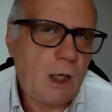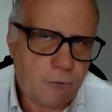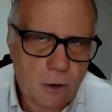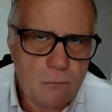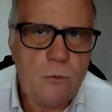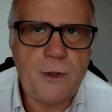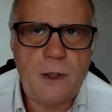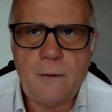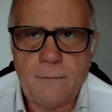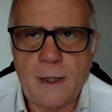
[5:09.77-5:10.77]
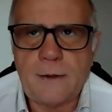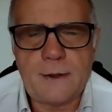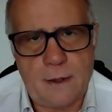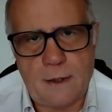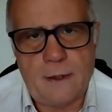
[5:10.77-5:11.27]
Not for a movie,
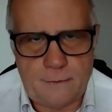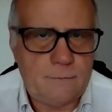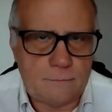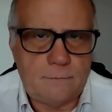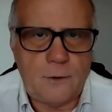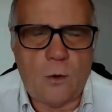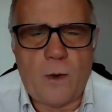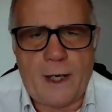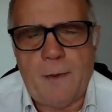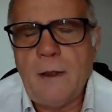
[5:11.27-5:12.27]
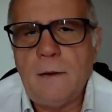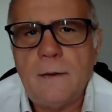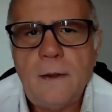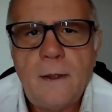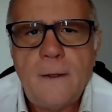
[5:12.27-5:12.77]
but you know what I mean.